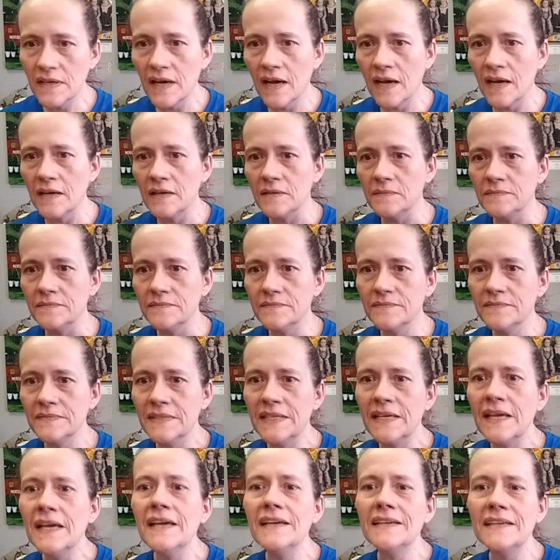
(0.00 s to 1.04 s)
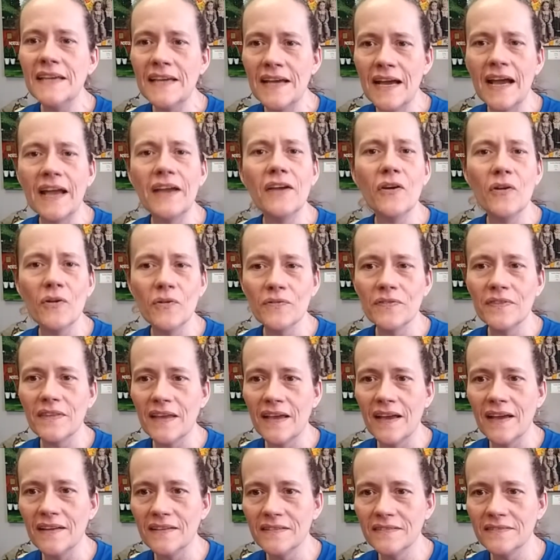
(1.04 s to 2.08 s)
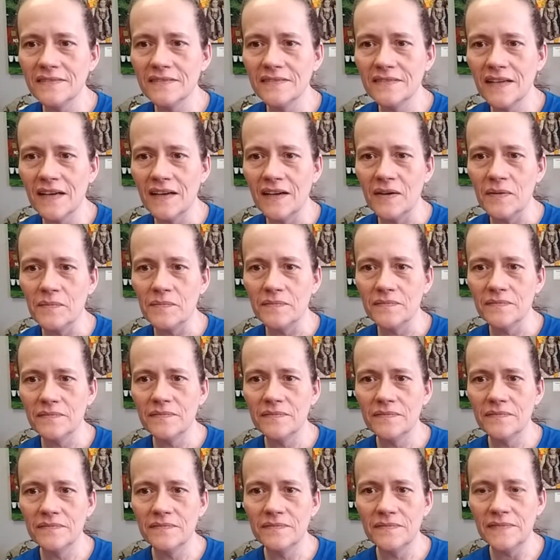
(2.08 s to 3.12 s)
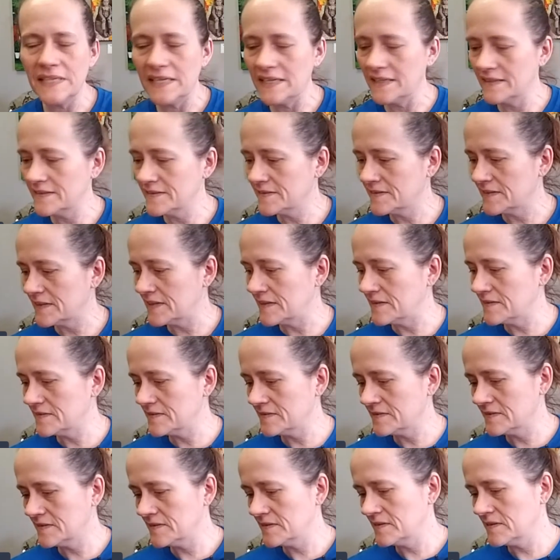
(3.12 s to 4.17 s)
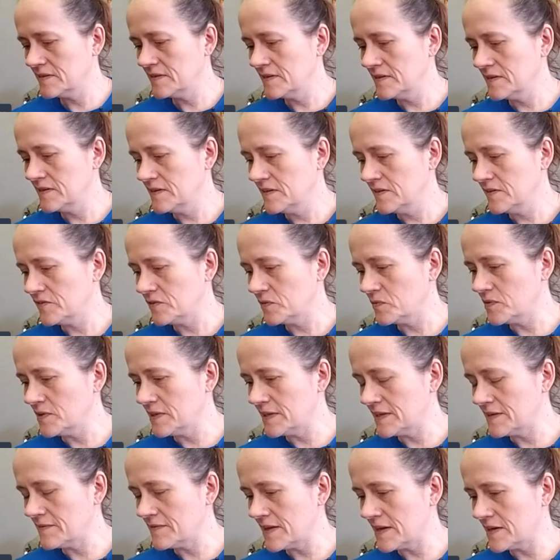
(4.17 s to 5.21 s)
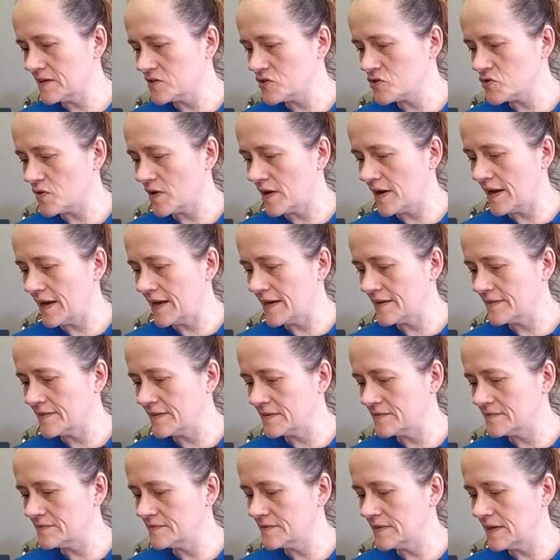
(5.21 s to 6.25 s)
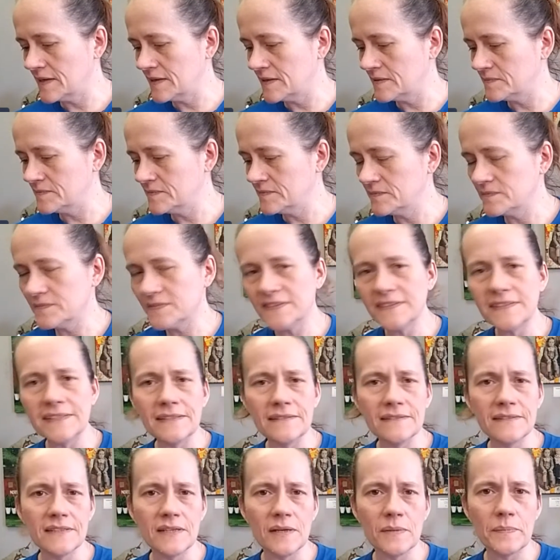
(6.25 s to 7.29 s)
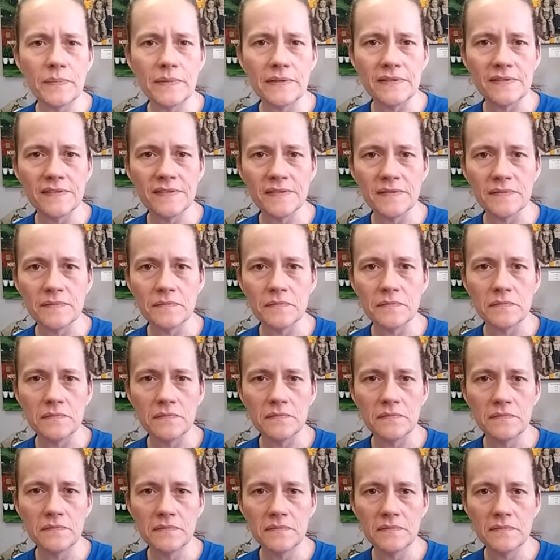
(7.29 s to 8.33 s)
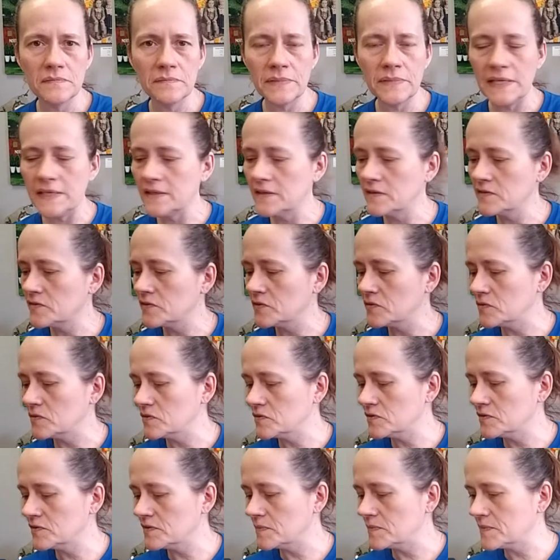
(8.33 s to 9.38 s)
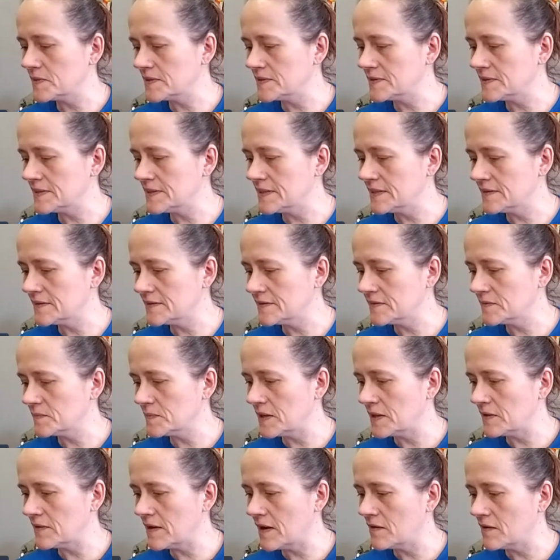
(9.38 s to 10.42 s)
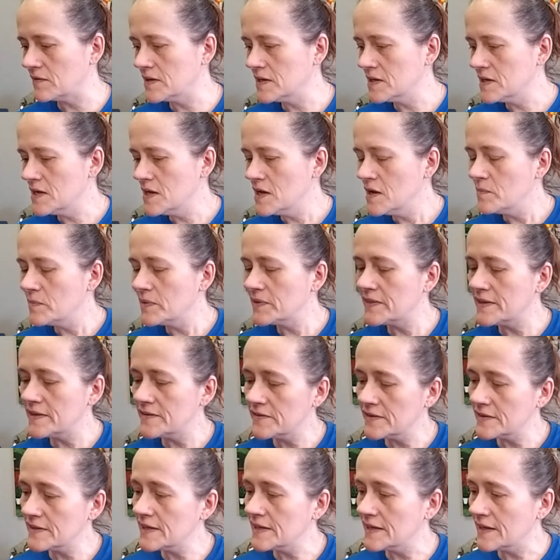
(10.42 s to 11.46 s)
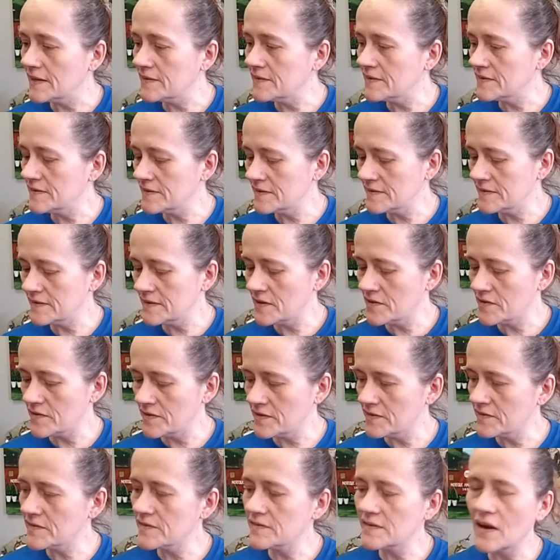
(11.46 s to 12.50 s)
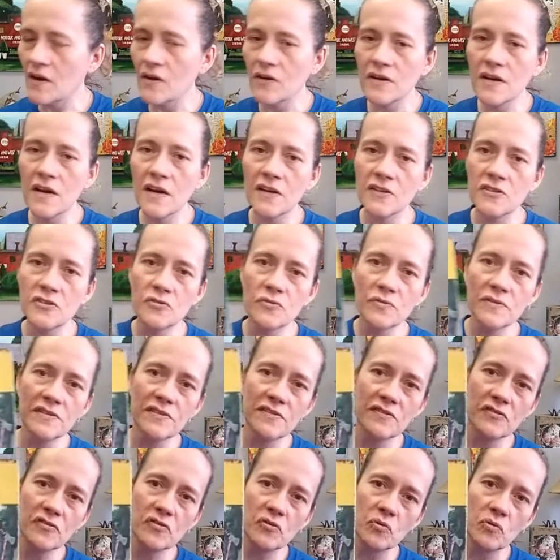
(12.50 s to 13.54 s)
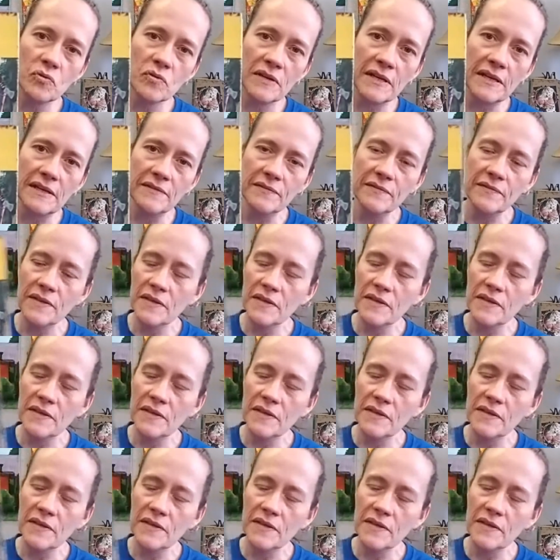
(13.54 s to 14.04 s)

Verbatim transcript: Um, yeah, I heard that, um, Nancy. So we're going to give that a try and then um, seal it up in some baking soda or something to get the smell out. But this again, this is another, this is our country's story.